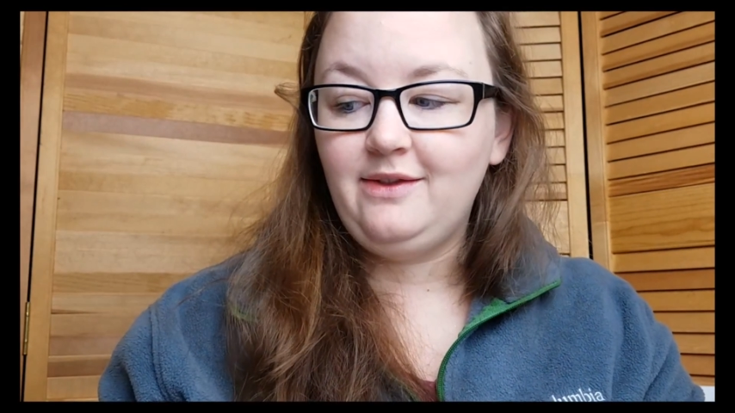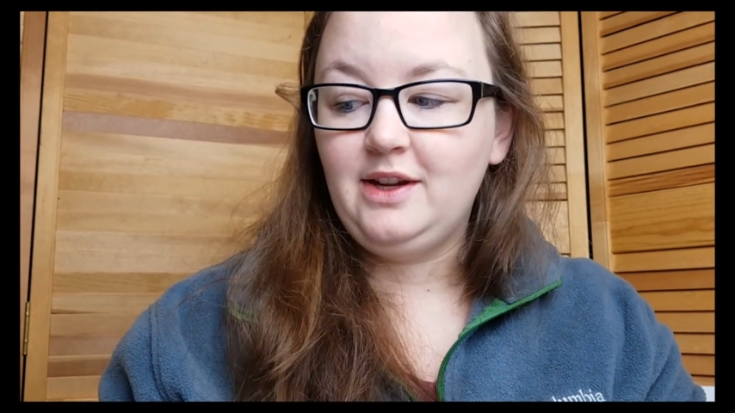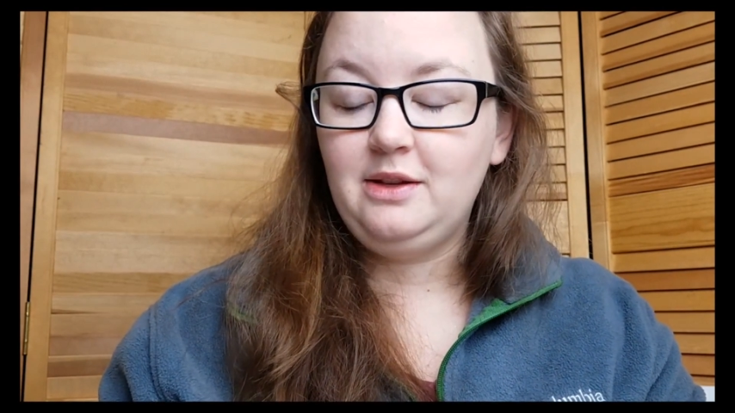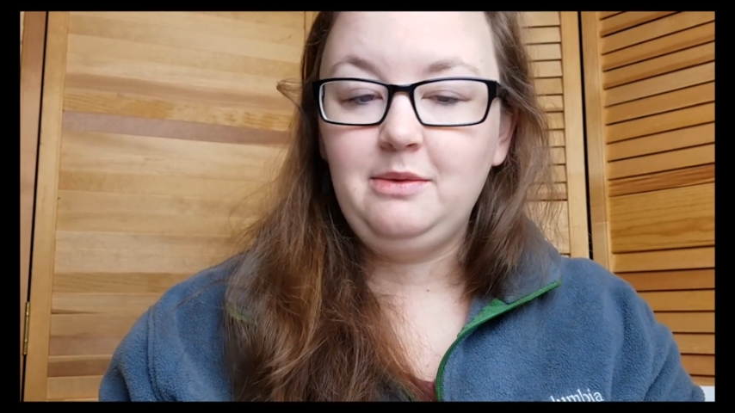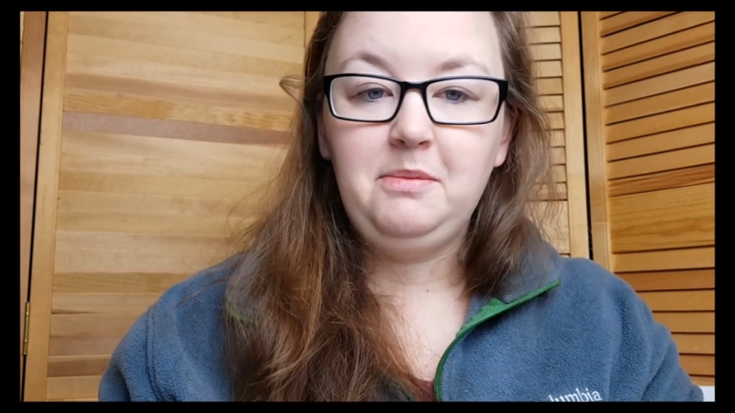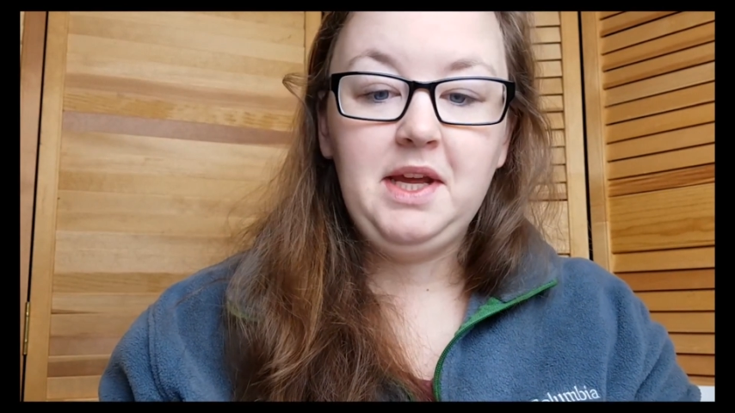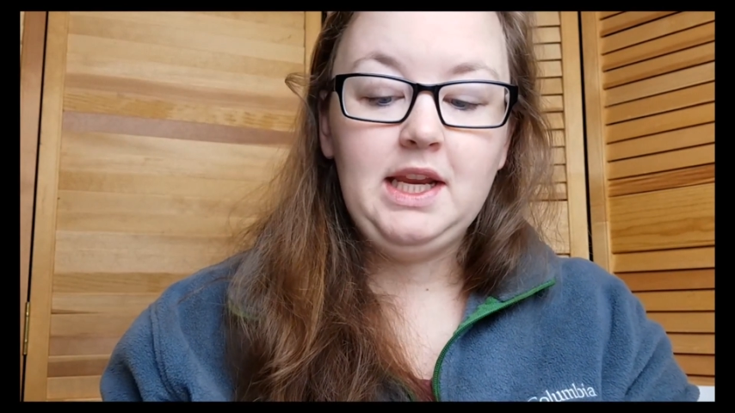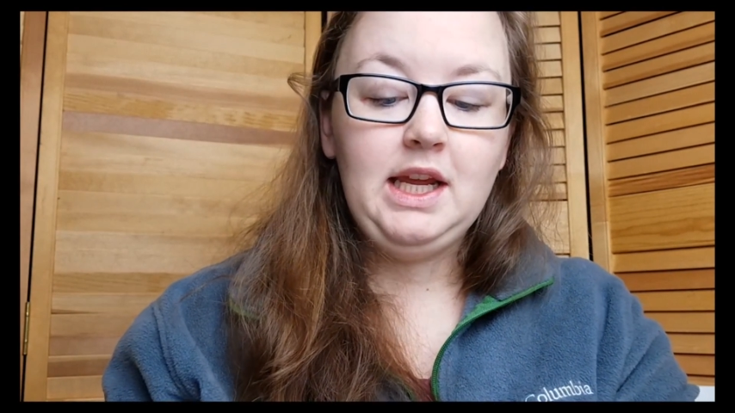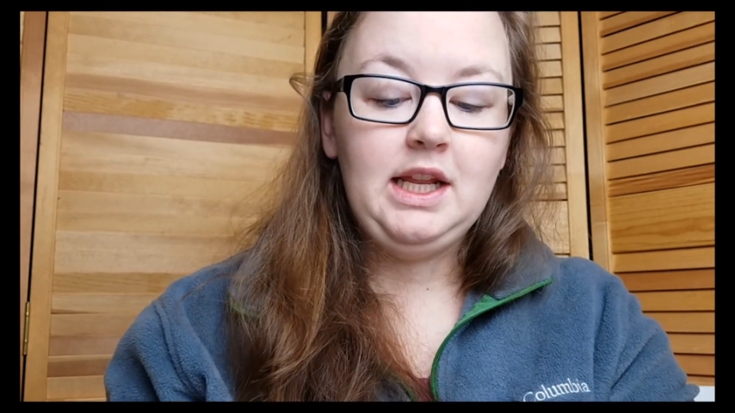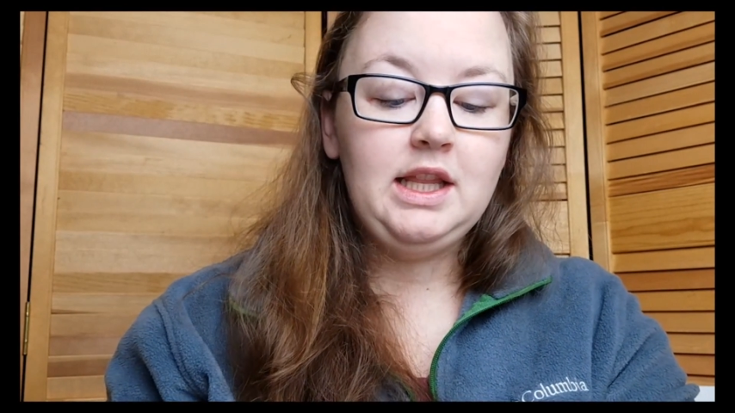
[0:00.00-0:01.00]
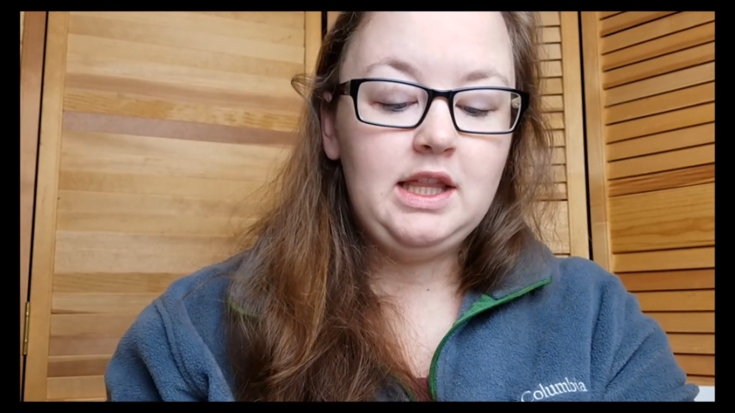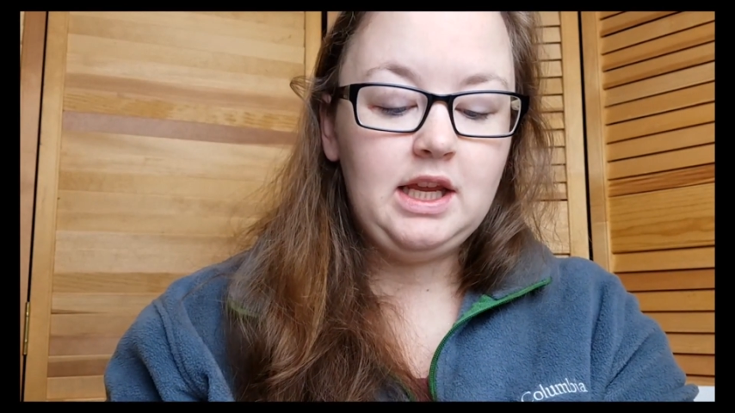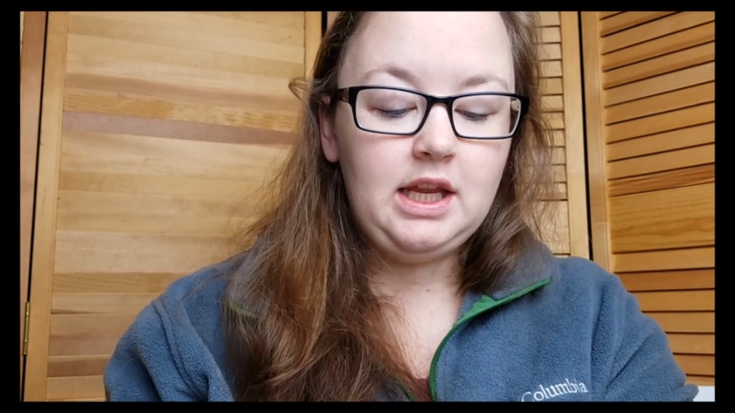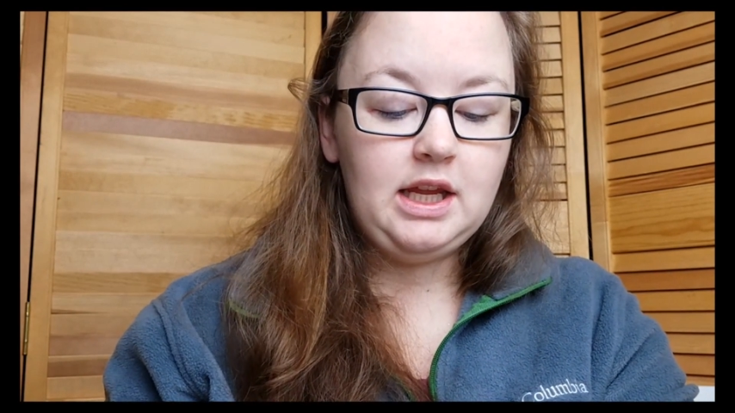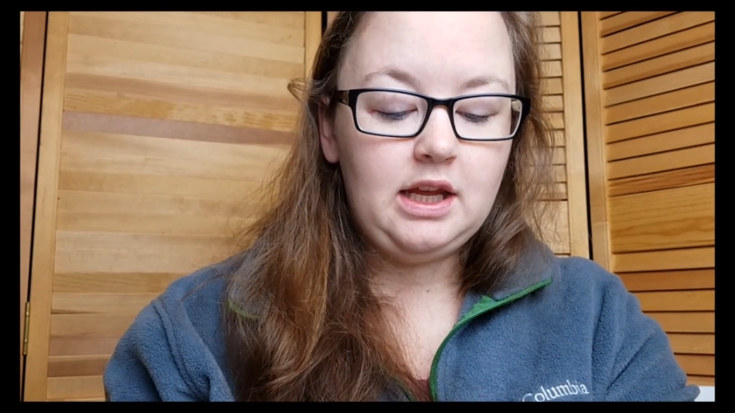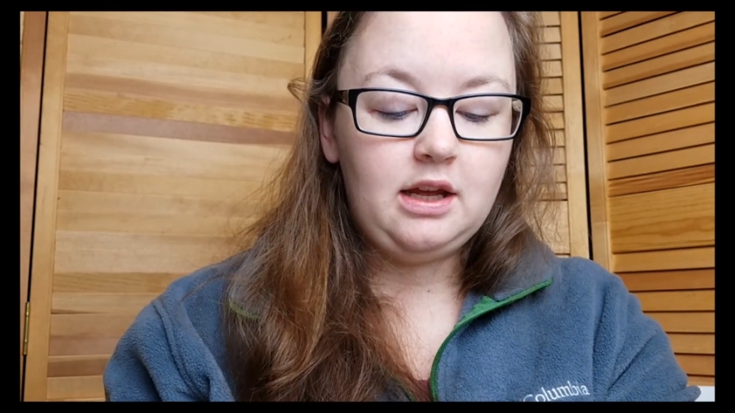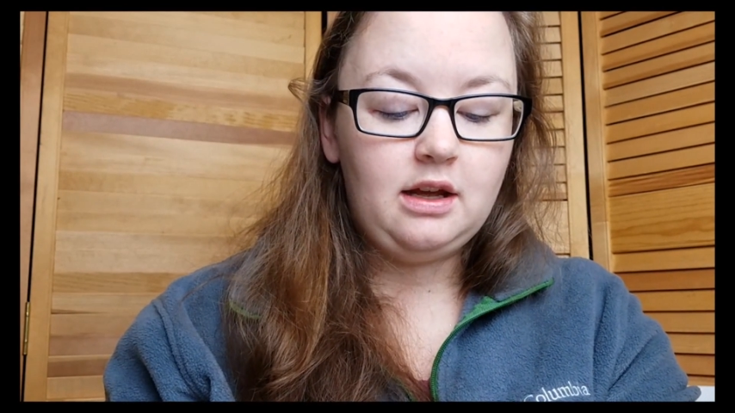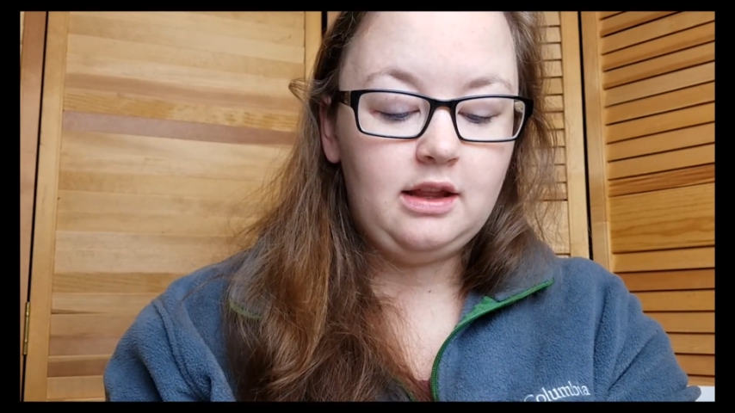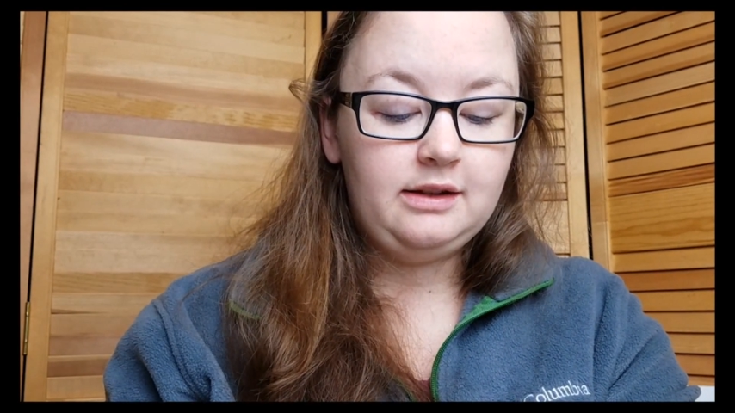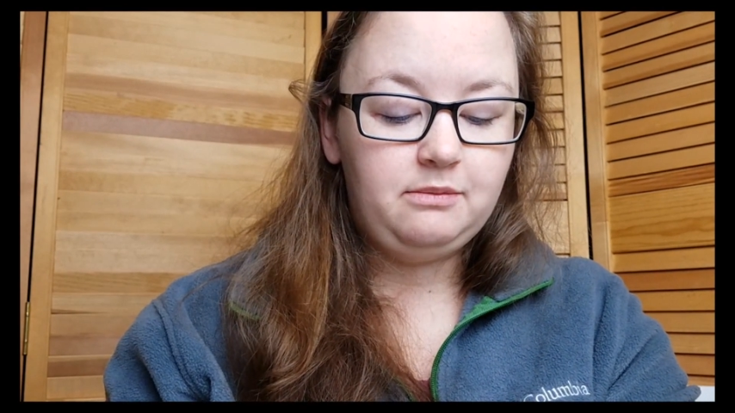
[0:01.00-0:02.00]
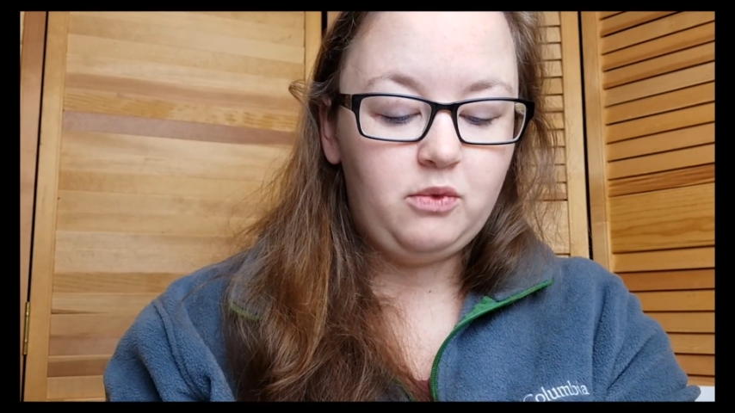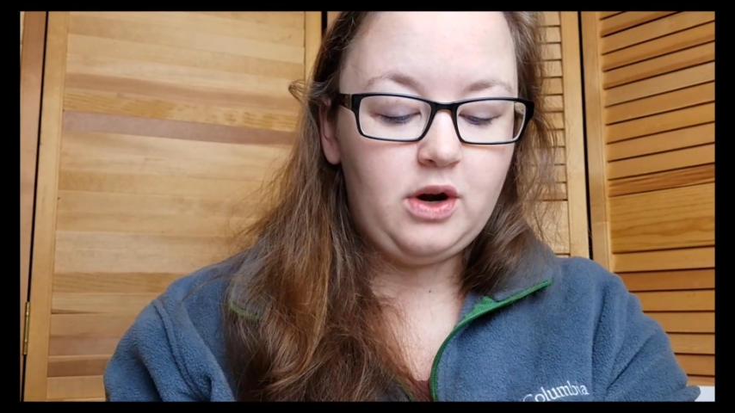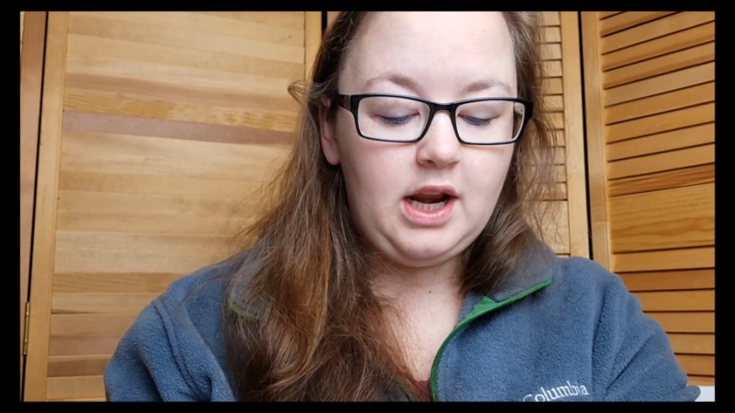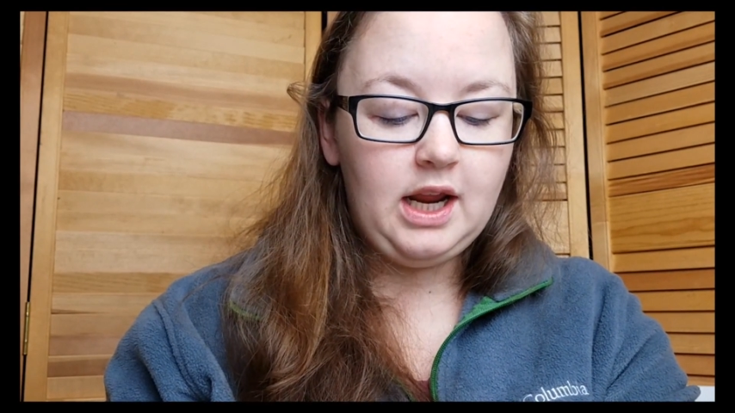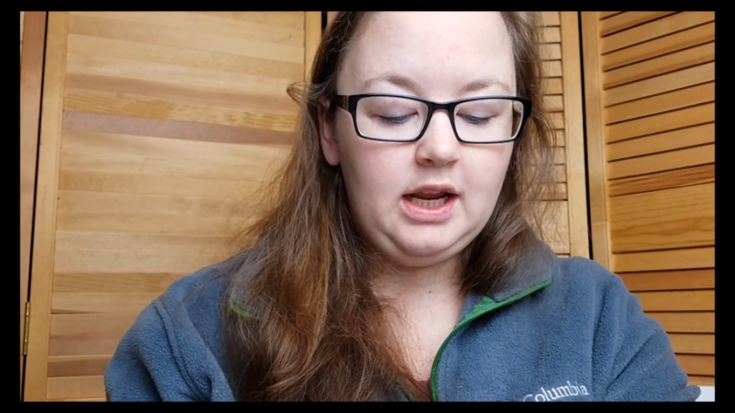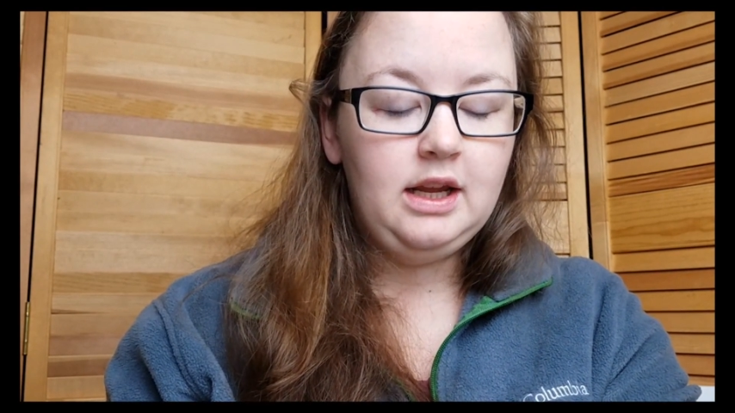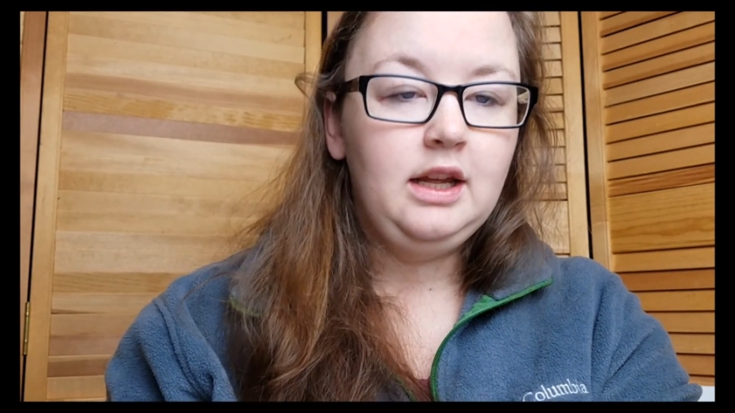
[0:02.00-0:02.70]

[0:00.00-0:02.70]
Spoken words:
because we BD'd to this morning.